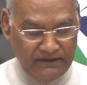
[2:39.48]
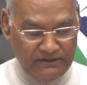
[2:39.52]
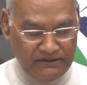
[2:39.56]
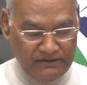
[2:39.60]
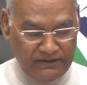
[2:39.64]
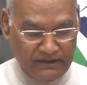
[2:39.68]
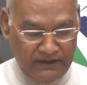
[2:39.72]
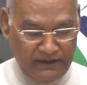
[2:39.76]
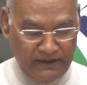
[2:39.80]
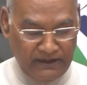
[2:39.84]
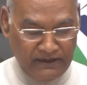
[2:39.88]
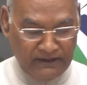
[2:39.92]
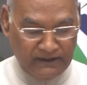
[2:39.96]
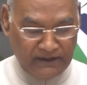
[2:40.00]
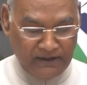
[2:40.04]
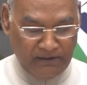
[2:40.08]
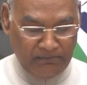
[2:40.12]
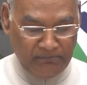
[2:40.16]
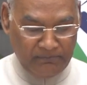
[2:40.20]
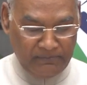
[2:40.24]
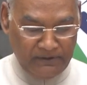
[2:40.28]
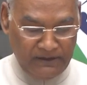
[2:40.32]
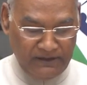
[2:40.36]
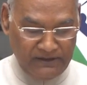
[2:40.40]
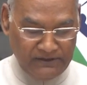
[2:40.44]
Chilean
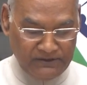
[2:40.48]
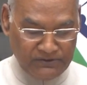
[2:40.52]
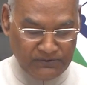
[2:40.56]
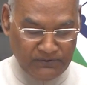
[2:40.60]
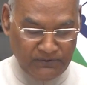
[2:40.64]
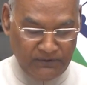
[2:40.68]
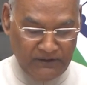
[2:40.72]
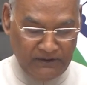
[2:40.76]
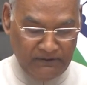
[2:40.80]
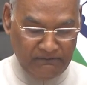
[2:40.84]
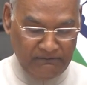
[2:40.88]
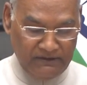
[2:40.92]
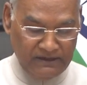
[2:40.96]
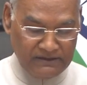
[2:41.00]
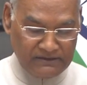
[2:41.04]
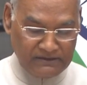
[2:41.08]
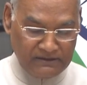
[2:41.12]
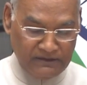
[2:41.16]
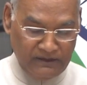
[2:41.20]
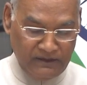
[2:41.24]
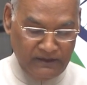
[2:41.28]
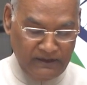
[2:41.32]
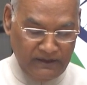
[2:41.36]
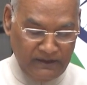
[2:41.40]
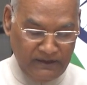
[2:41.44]
companies to
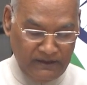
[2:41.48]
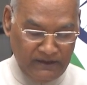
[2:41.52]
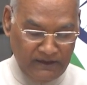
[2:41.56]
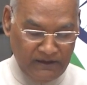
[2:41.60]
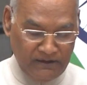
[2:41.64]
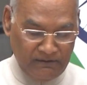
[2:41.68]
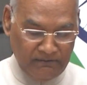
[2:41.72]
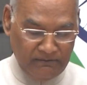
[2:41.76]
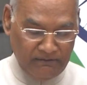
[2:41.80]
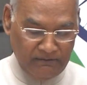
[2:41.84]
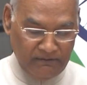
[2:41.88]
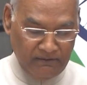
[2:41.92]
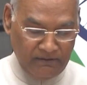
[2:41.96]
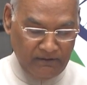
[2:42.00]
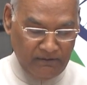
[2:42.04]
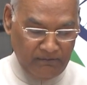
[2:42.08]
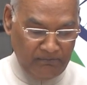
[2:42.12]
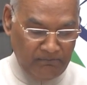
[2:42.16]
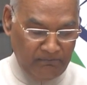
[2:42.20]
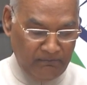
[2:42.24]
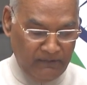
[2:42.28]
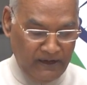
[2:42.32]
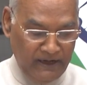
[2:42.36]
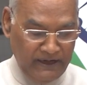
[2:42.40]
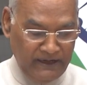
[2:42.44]
invest in Indian
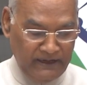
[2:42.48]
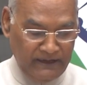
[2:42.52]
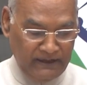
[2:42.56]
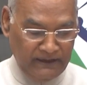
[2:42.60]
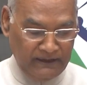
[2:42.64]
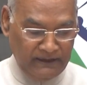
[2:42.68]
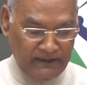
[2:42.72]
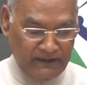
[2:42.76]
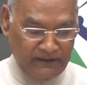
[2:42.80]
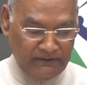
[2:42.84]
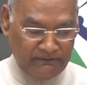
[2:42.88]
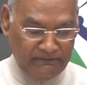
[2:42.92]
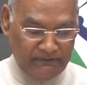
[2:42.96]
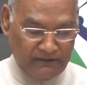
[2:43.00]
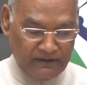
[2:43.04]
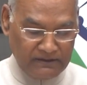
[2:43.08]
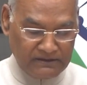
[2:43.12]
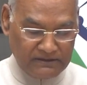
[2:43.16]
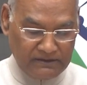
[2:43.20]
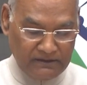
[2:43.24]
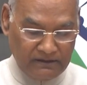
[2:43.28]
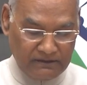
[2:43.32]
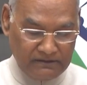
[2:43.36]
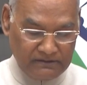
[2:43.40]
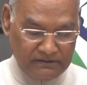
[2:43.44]
mining,
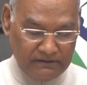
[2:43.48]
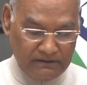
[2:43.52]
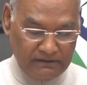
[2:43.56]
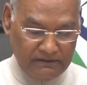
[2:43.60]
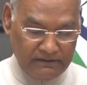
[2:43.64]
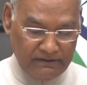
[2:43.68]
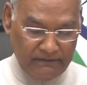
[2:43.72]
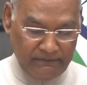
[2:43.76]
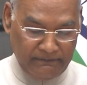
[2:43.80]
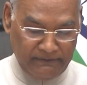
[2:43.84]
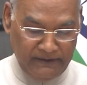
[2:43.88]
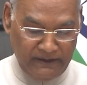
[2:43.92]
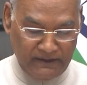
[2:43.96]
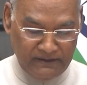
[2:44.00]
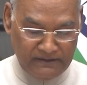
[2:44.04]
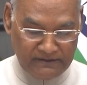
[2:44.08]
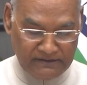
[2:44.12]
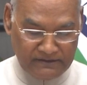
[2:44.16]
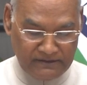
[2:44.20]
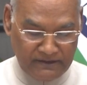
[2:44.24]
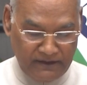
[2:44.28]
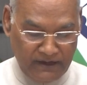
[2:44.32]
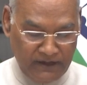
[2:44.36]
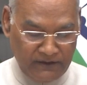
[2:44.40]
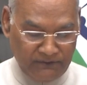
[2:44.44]
infrastructure,
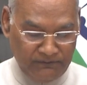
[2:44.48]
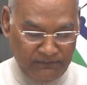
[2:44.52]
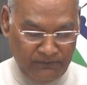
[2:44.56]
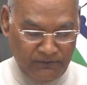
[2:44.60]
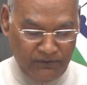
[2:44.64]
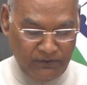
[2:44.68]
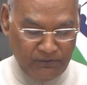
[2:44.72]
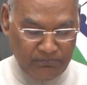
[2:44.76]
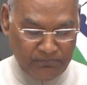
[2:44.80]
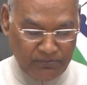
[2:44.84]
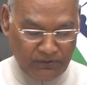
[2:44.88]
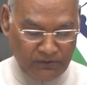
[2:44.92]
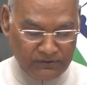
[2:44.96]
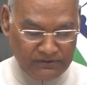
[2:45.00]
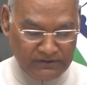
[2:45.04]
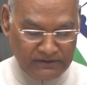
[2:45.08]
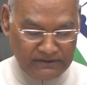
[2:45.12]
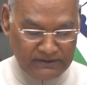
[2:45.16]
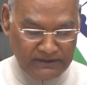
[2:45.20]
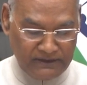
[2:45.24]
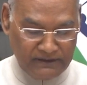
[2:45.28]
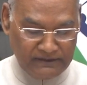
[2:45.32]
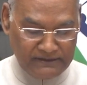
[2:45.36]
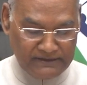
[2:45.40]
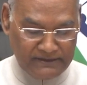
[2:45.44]
defense, and food
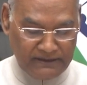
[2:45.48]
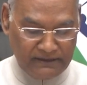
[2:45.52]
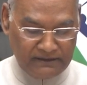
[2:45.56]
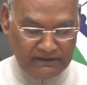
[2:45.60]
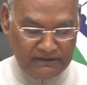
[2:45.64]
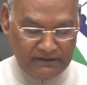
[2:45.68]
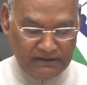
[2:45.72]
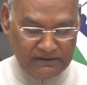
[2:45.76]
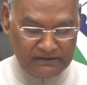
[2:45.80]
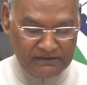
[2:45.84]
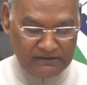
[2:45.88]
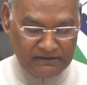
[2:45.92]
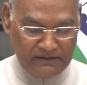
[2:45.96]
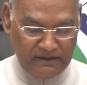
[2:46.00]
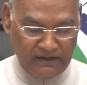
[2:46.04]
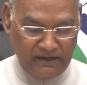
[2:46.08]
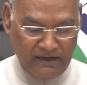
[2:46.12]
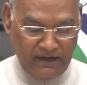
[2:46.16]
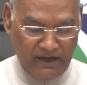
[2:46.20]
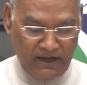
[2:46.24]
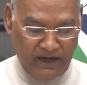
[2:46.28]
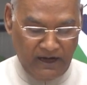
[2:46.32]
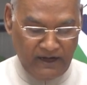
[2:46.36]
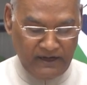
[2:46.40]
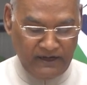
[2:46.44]
processing sectors
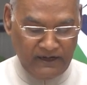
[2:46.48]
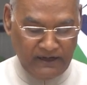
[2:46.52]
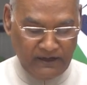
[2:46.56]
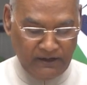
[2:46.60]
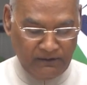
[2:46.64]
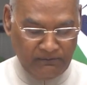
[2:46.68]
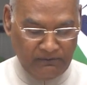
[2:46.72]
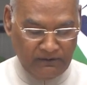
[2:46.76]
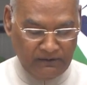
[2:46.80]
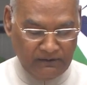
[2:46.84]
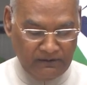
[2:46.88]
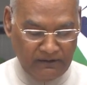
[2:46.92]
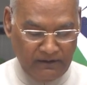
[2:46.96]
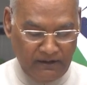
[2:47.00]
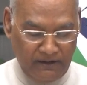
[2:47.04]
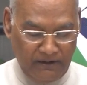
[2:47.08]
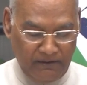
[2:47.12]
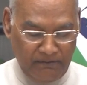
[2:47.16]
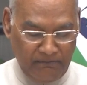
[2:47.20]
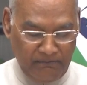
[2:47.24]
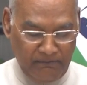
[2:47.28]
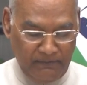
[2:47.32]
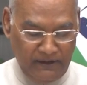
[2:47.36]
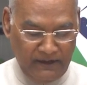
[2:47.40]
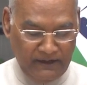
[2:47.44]
under our
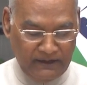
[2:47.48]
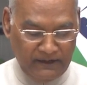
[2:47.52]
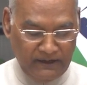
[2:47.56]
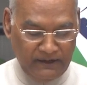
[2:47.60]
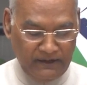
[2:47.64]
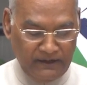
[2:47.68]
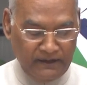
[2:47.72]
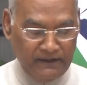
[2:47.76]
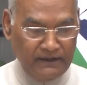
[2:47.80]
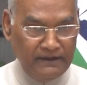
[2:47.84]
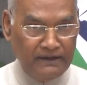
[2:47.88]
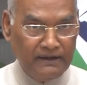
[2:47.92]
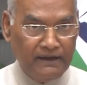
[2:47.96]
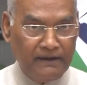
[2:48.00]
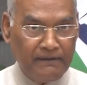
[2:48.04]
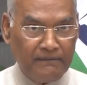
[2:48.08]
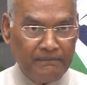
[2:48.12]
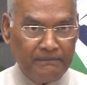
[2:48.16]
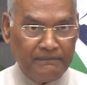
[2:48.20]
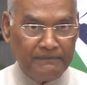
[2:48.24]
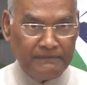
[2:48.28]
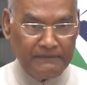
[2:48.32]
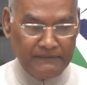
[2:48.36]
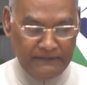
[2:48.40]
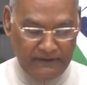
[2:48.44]
Make in India,
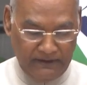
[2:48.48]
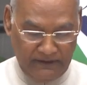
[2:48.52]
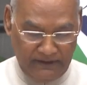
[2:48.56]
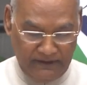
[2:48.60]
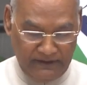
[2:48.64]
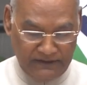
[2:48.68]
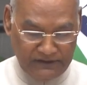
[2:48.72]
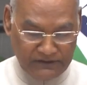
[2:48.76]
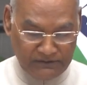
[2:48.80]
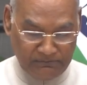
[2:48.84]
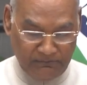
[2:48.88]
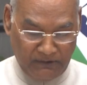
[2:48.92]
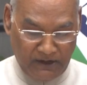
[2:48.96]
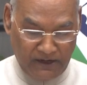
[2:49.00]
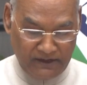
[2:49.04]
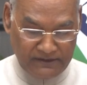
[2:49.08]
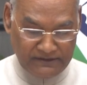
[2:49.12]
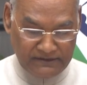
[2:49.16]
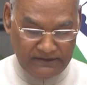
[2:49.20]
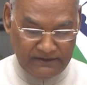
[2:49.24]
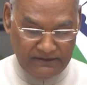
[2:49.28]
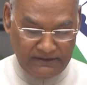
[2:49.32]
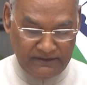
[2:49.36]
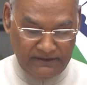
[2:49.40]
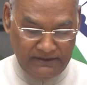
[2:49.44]
Smart
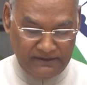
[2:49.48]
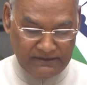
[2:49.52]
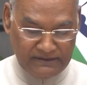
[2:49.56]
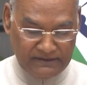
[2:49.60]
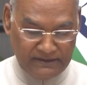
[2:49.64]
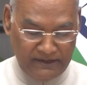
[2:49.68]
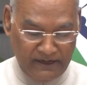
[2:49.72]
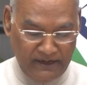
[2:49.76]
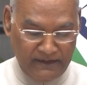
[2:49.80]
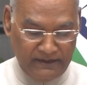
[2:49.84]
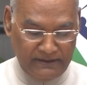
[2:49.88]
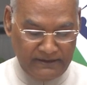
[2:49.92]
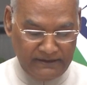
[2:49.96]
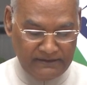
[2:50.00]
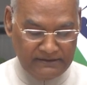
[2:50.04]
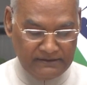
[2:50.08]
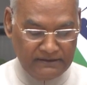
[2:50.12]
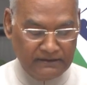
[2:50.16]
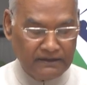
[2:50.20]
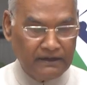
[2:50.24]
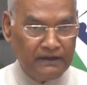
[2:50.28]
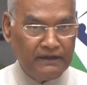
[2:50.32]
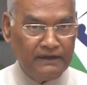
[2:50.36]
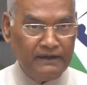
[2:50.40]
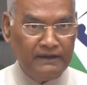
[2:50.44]
Cities, and
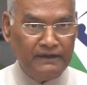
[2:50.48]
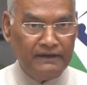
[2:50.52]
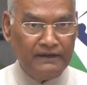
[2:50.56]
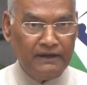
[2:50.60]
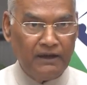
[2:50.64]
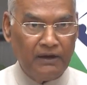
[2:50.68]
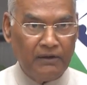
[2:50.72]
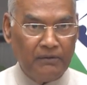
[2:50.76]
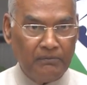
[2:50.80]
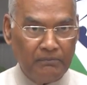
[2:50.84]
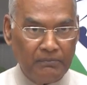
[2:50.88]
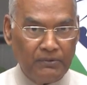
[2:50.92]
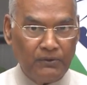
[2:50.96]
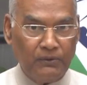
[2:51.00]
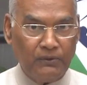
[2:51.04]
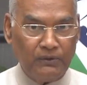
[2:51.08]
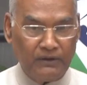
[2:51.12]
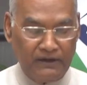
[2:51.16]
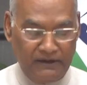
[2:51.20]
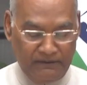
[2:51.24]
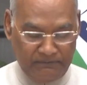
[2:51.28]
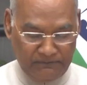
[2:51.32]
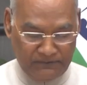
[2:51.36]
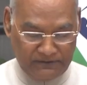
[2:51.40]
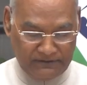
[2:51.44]
Digital India
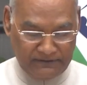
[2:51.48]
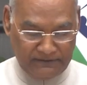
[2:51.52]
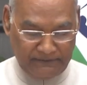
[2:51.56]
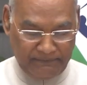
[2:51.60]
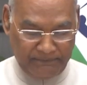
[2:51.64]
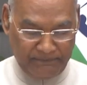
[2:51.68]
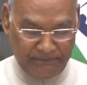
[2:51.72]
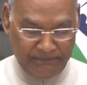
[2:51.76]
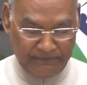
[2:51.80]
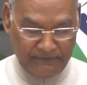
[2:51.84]
programs.